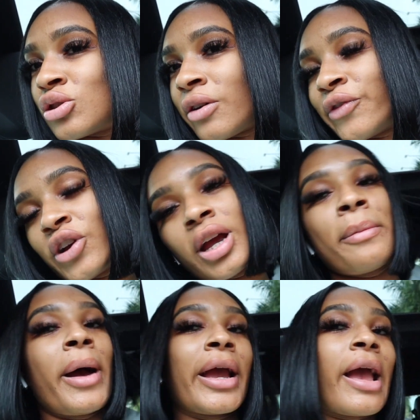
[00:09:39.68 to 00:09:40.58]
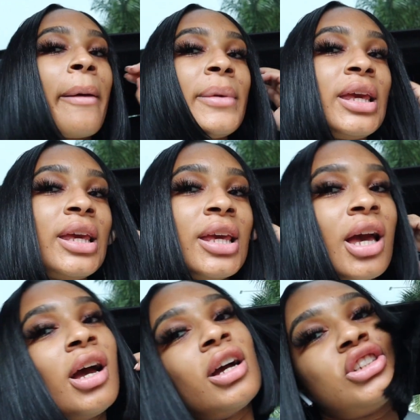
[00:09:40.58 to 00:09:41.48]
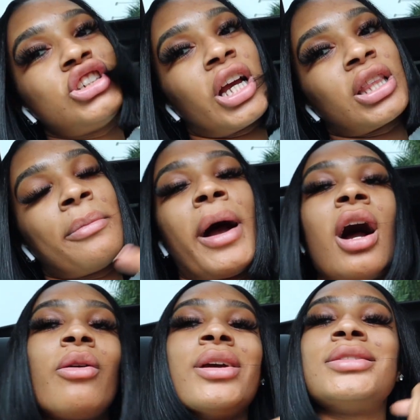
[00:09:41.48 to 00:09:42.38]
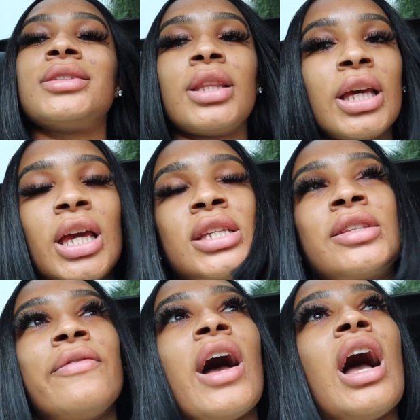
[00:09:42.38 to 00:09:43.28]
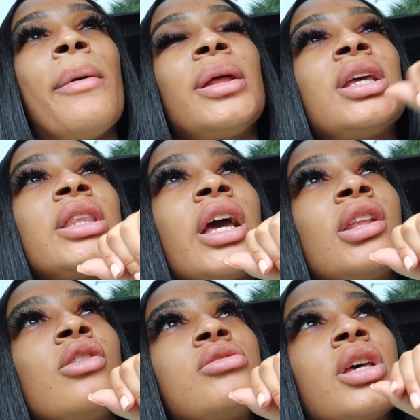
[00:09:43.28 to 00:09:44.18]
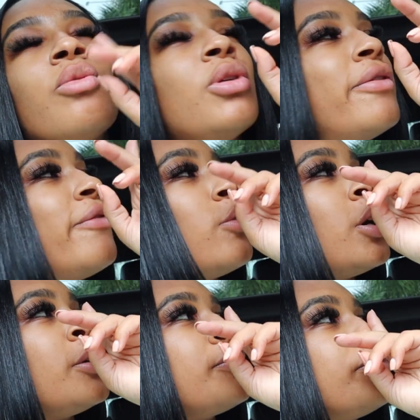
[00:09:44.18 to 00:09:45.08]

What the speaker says: So if you're in Miami, check them out. It's lit. It's the vibe. I think they close at what, 4?